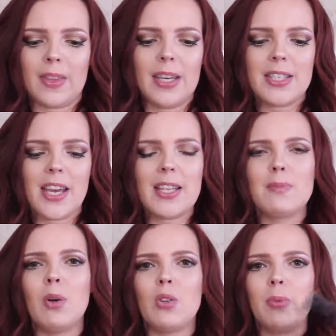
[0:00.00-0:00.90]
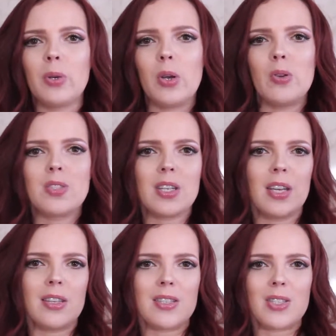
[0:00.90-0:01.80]
It takes multiple coats to
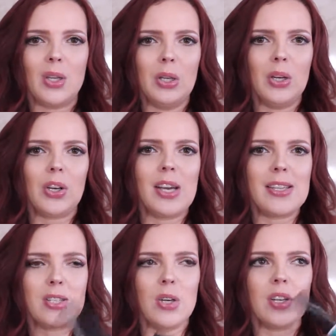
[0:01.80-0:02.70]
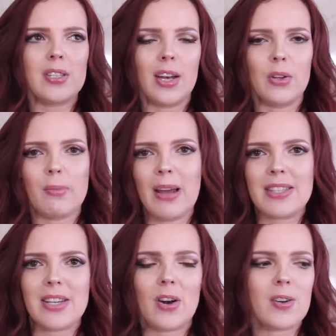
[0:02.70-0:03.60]
get this to look as good as other
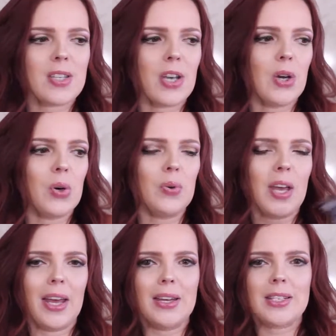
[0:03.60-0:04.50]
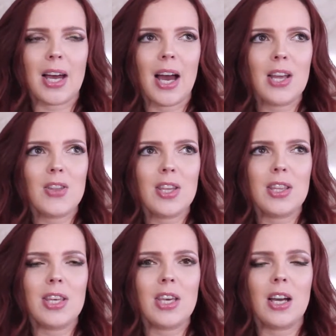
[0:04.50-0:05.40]
mascaras I own. And I think
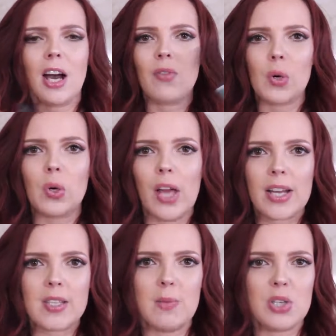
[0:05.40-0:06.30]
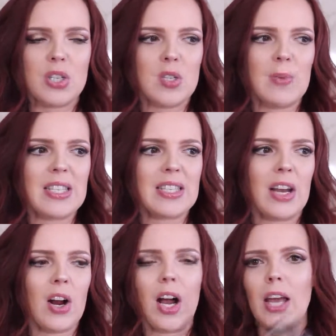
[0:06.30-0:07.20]
the CoverGirl Exhibitionist
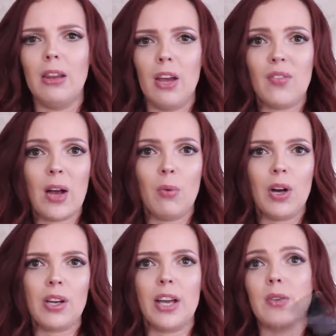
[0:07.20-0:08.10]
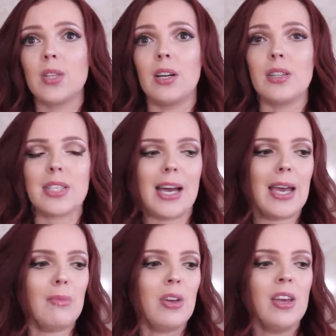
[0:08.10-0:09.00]
mascara, I love that one. I use it all the
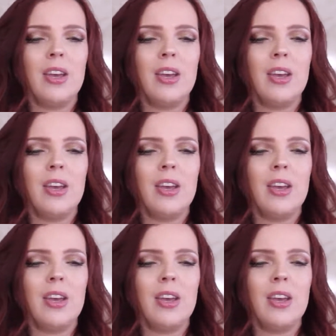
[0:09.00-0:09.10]
time.